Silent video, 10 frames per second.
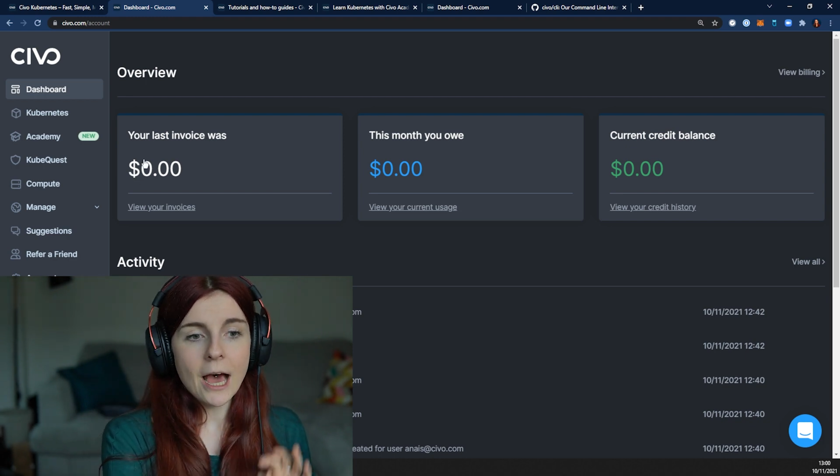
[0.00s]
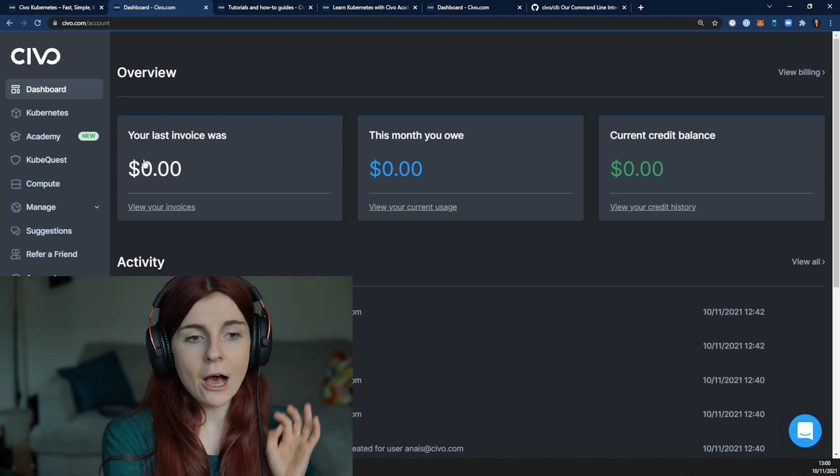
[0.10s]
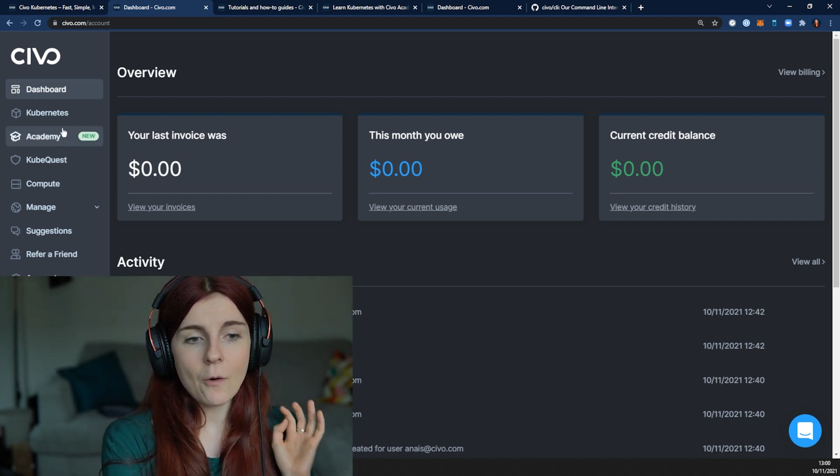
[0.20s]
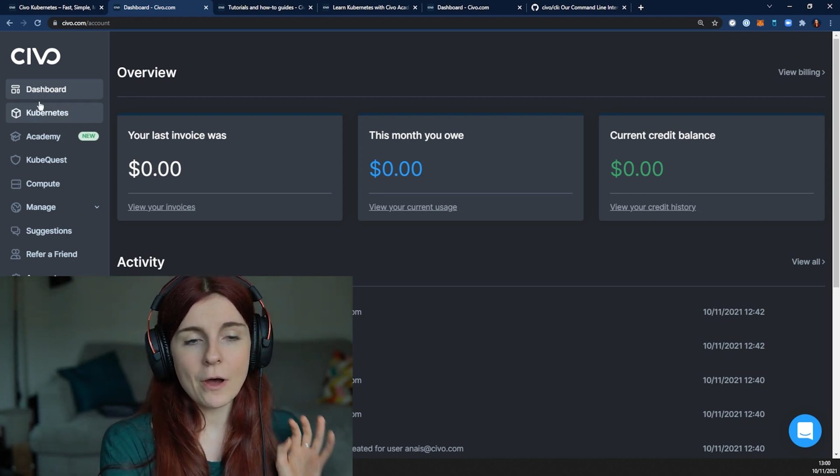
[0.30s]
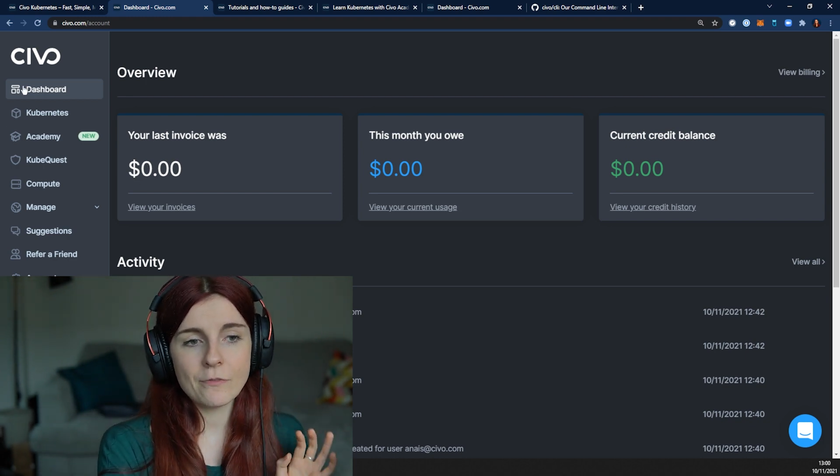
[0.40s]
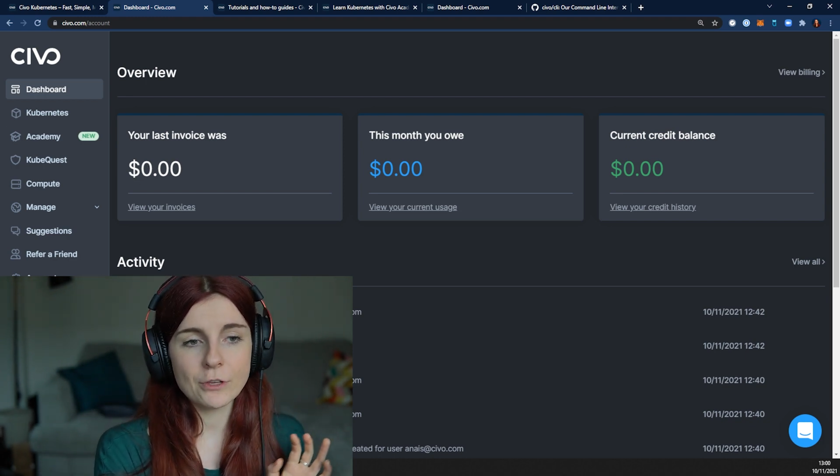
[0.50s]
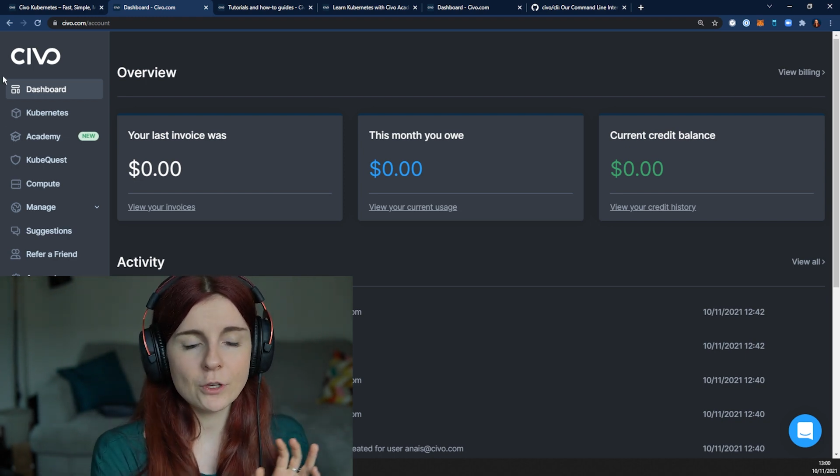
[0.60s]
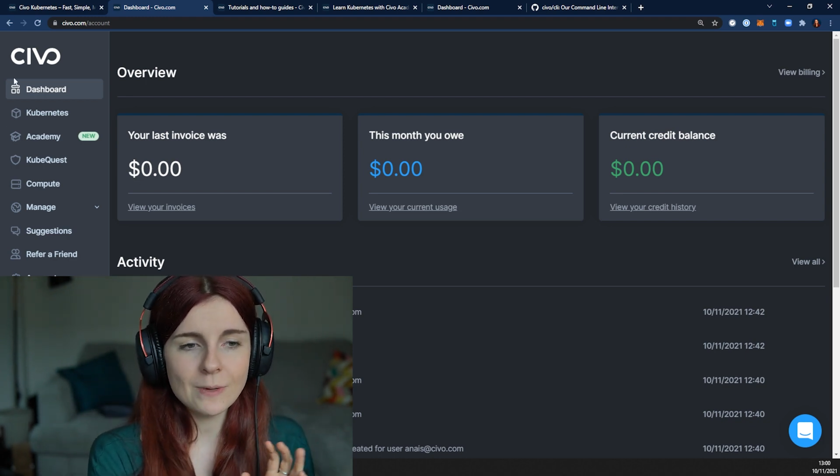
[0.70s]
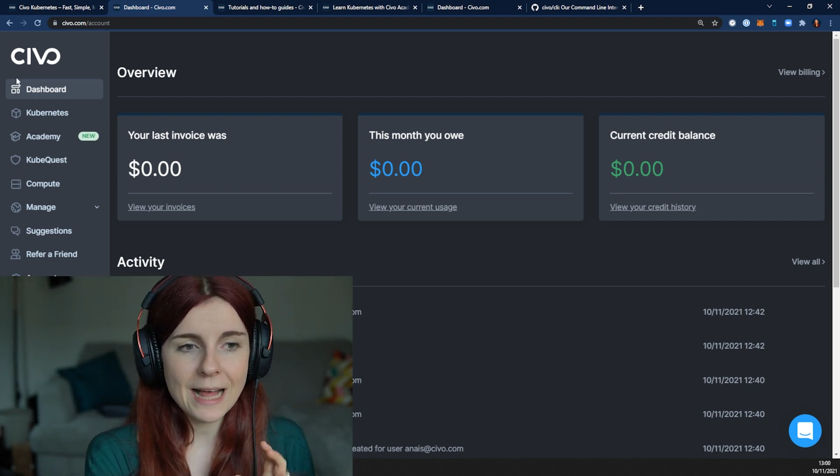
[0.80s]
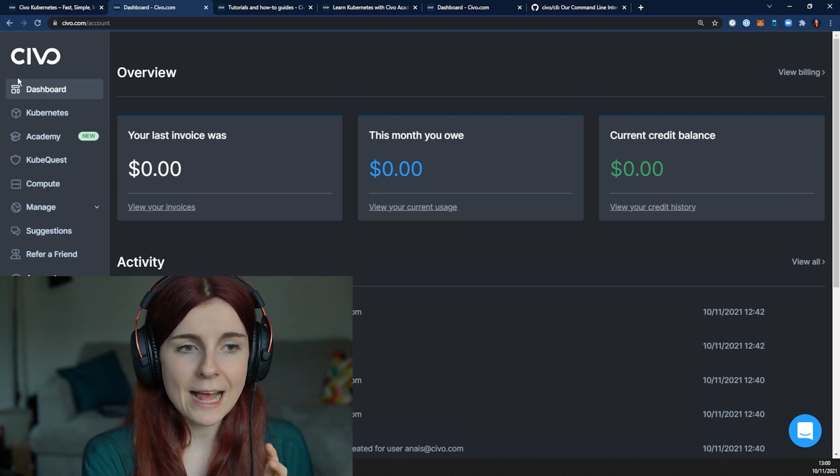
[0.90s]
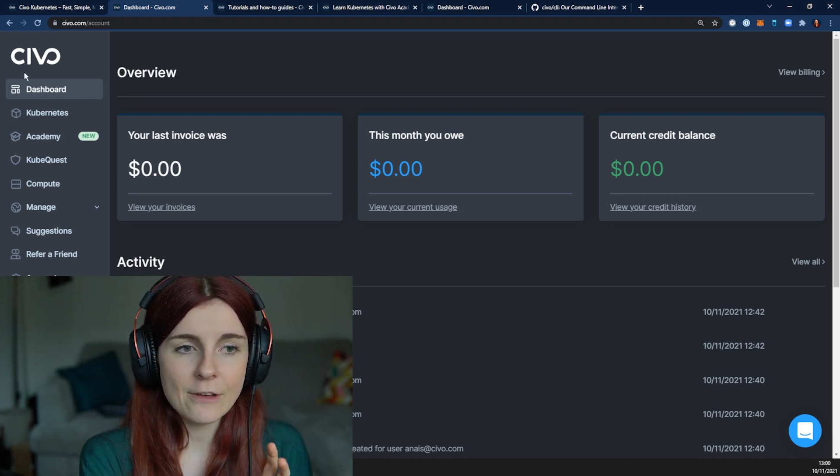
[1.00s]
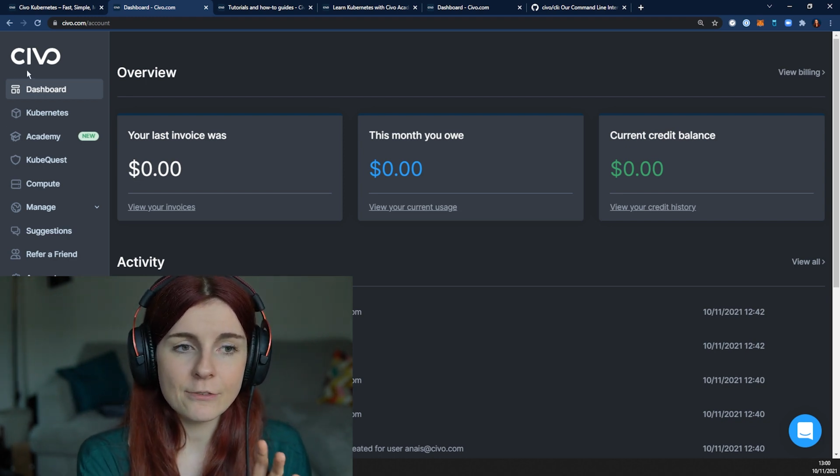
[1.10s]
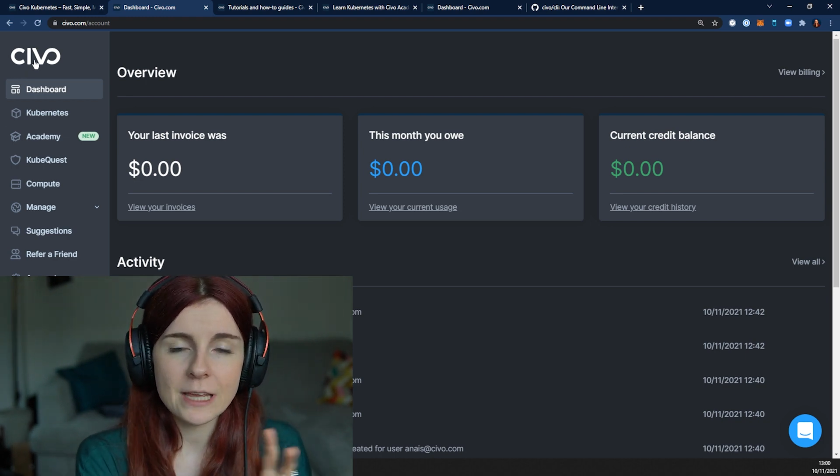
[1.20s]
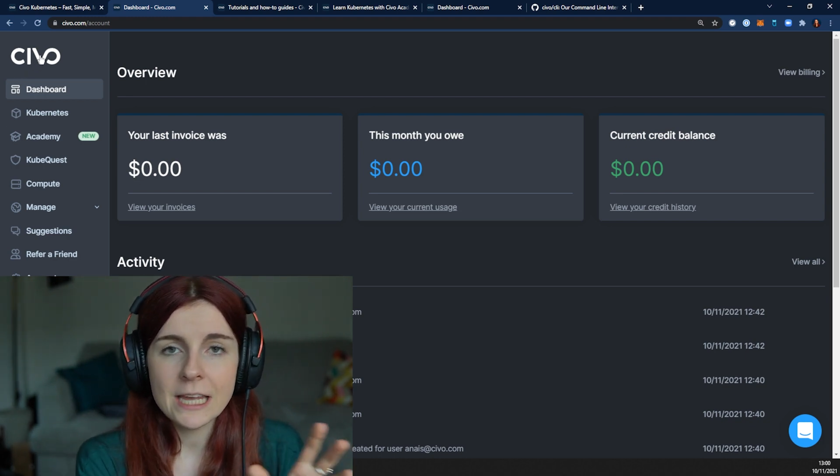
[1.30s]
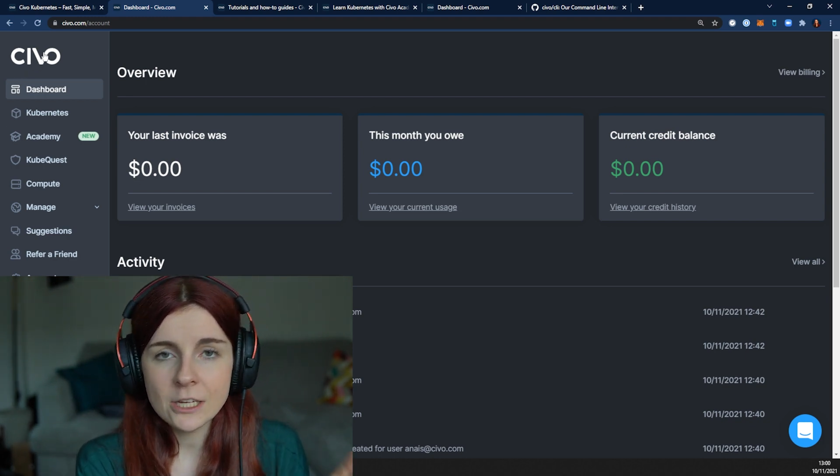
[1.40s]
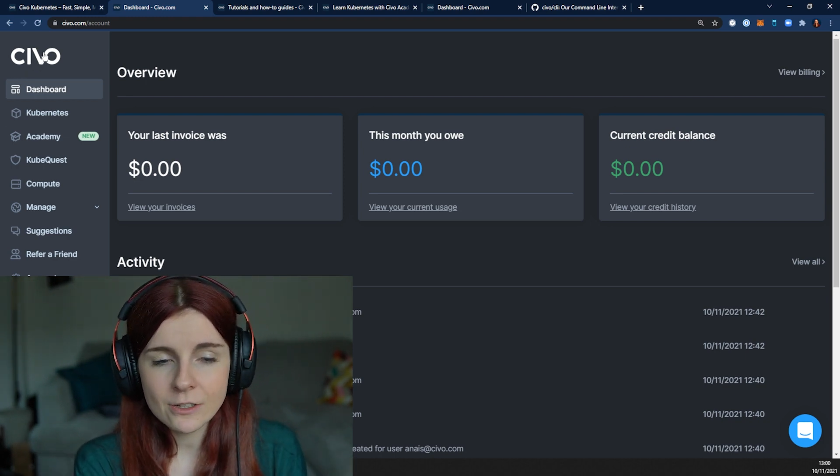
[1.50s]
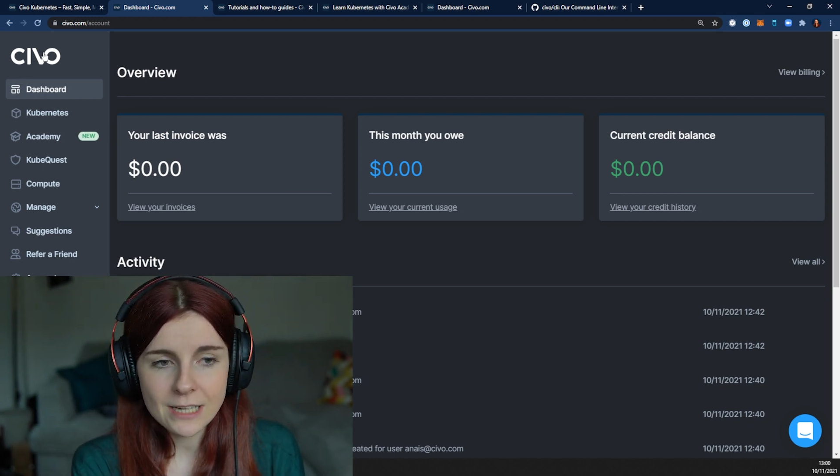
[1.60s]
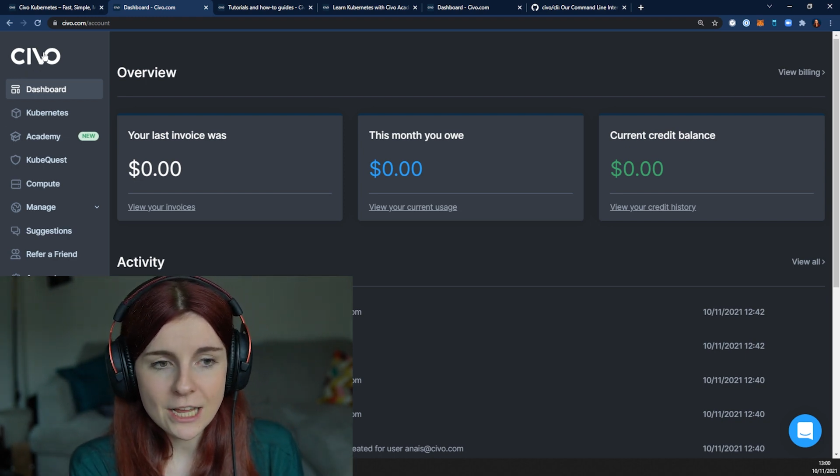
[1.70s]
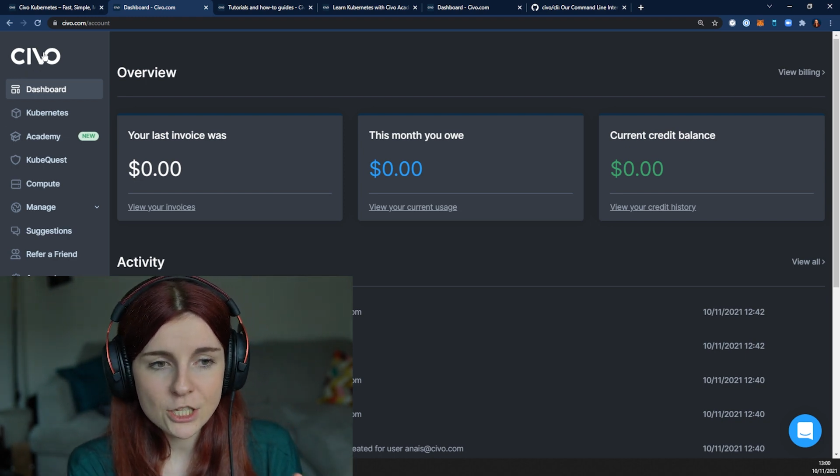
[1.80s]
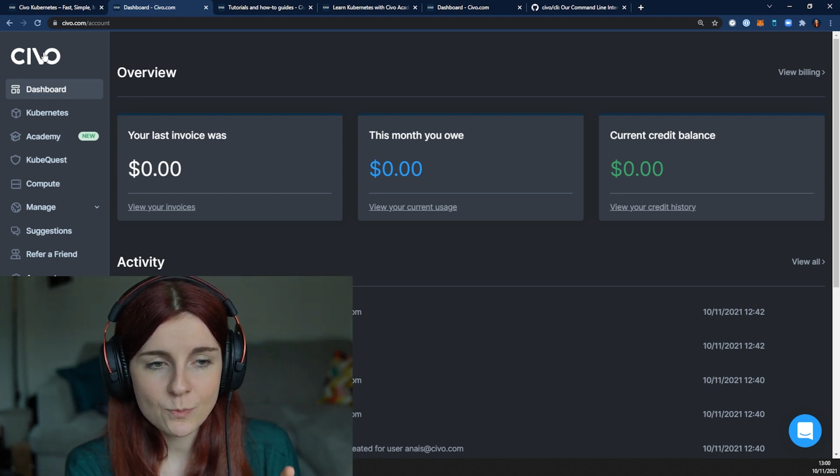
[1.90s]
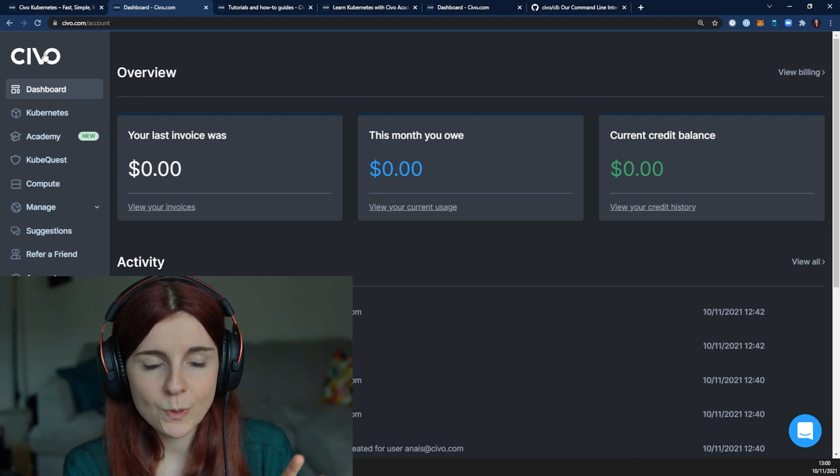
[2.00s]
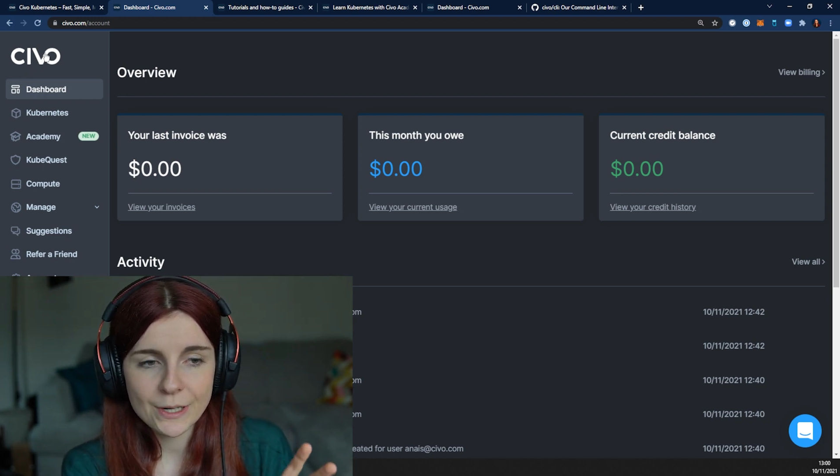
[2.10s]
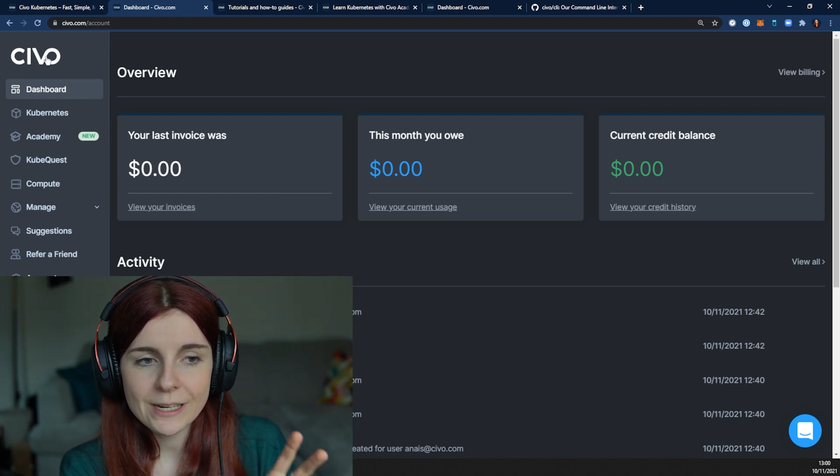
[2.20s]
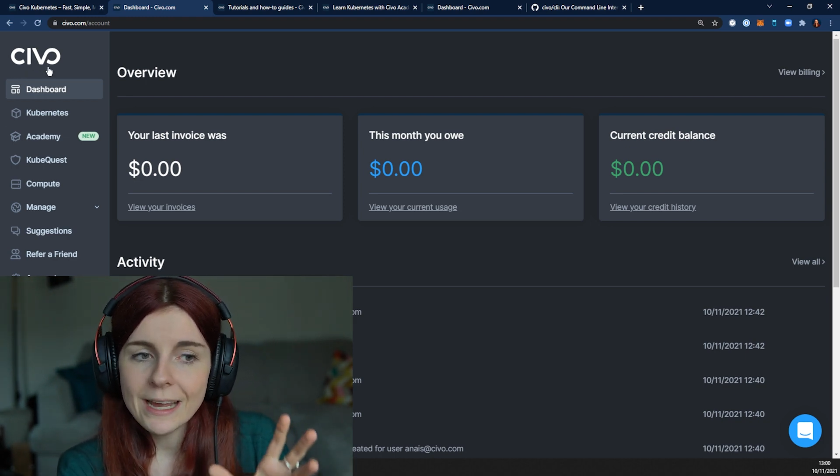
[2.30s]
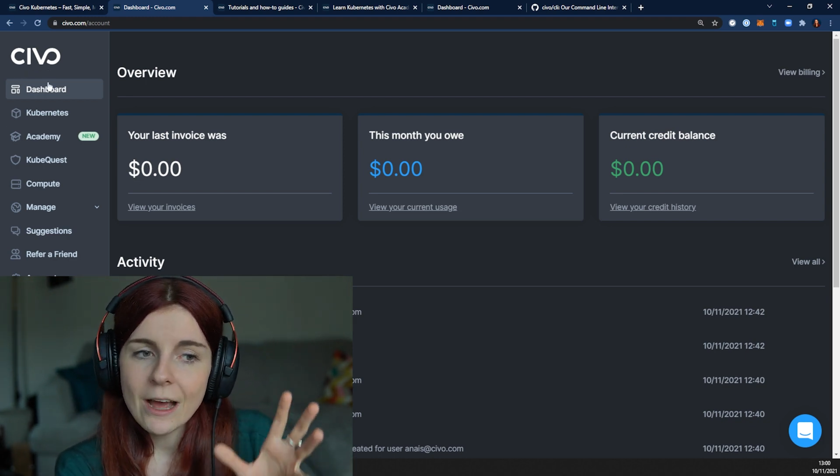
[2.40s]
However, you will have in your dashboard